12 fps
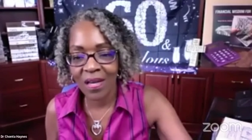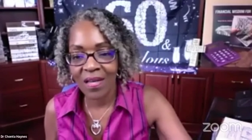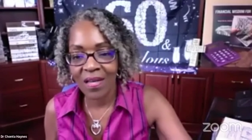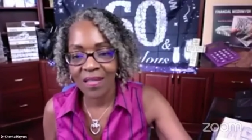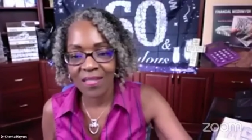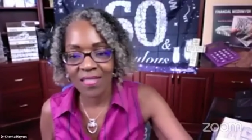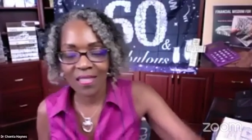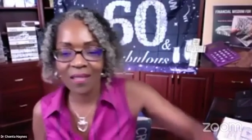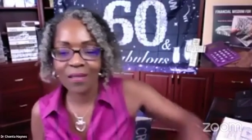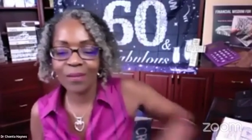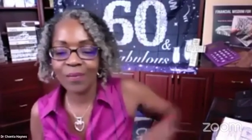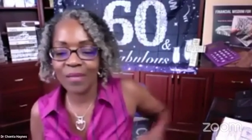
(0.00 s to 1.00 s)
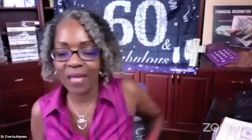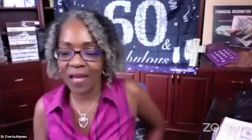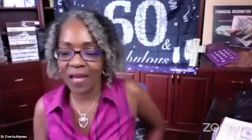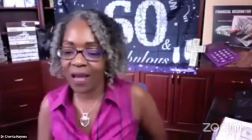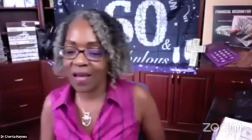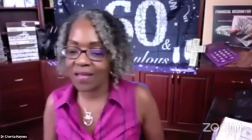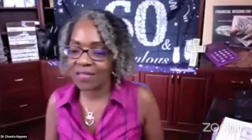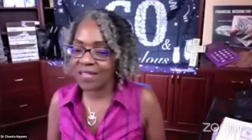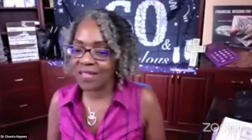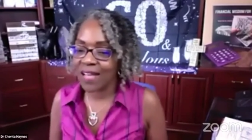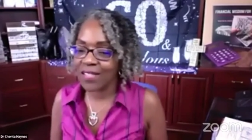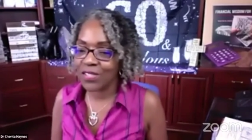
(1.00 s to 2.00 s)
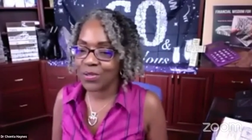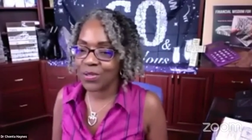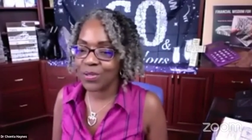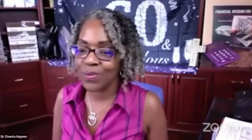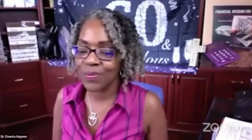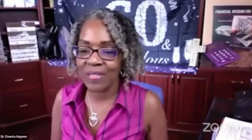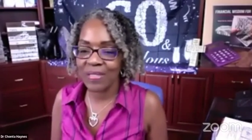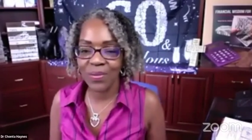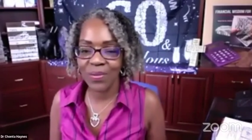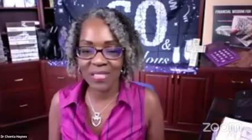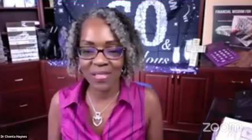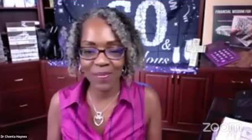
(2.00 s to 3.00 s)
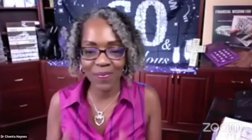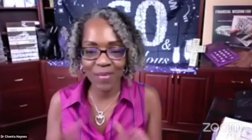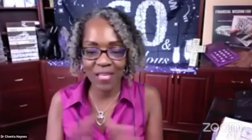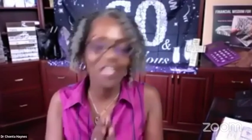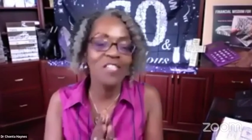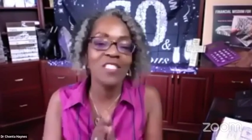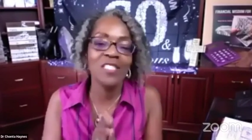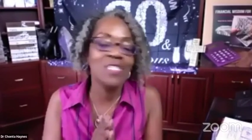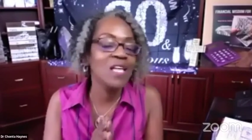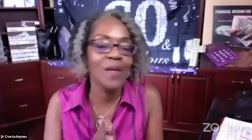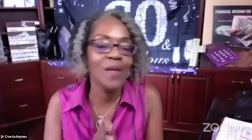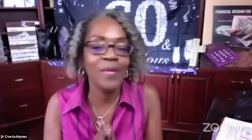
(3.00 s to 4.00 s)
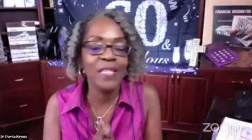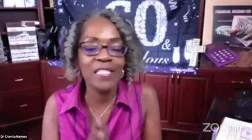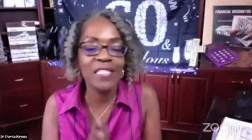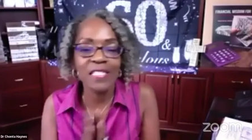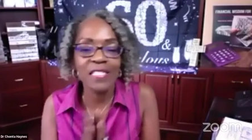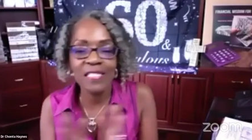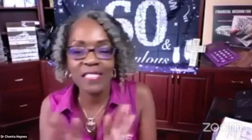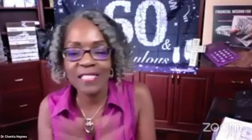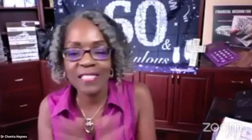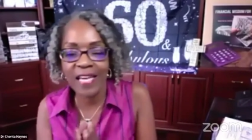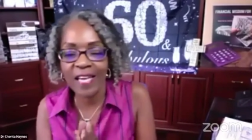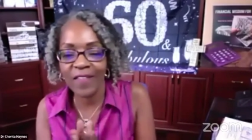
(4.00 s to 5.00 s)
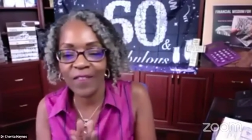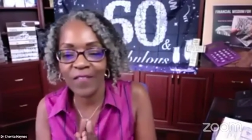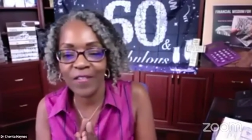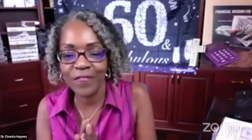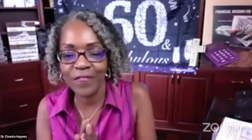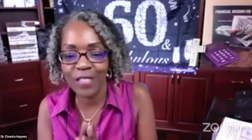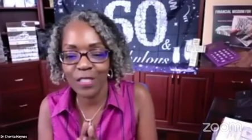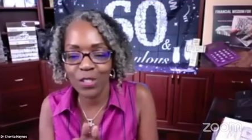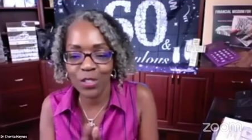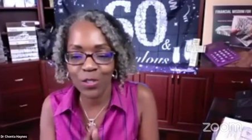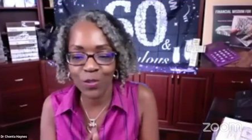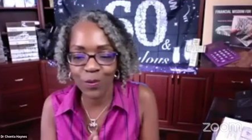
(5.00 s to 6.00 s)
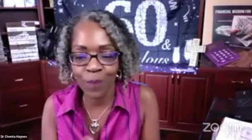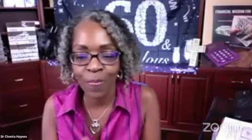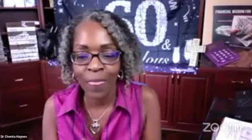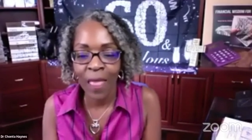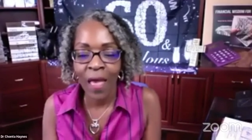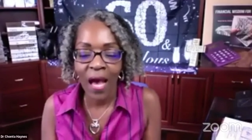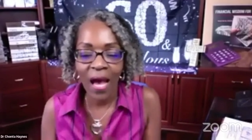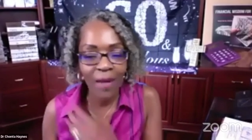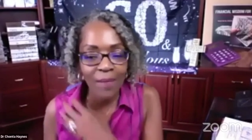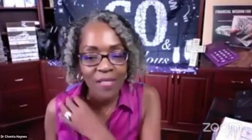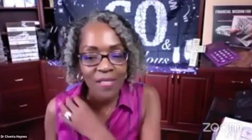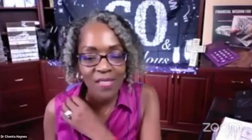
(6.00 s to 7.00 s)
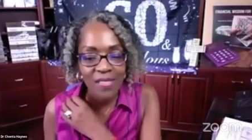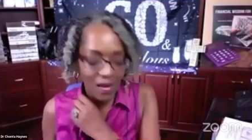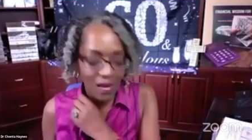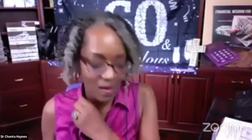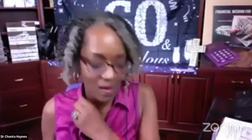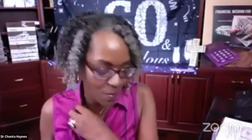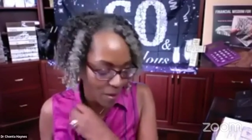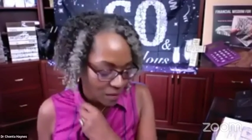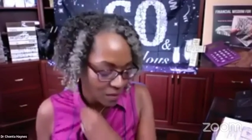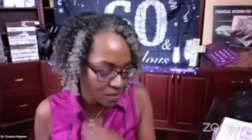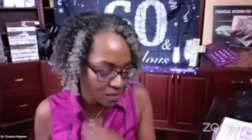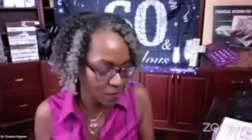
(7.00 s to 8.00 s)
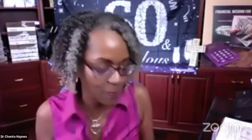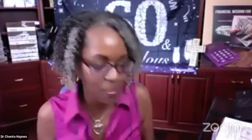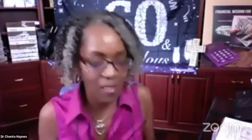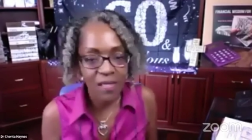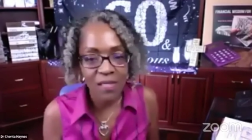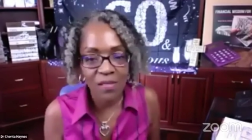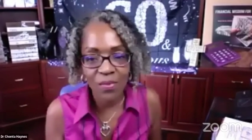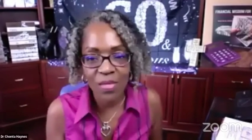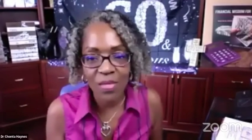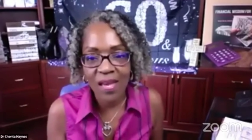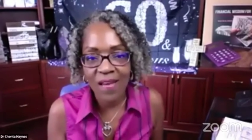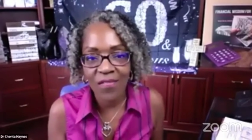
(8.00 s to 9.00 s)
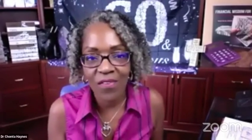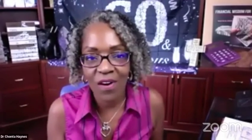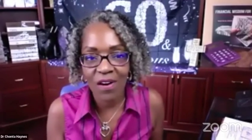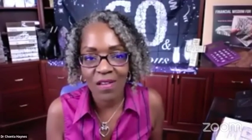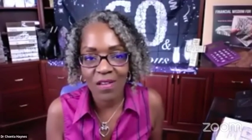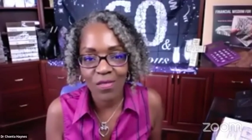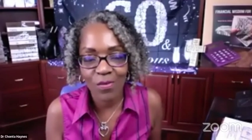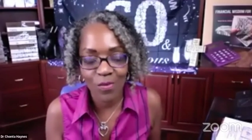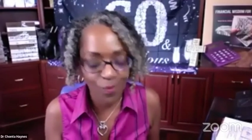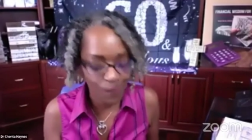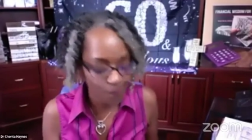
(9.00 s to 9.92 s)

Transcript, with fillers: to illuminate us. Not sure who is going to be here today, but this is day 52. I'm excited about this because we have gone through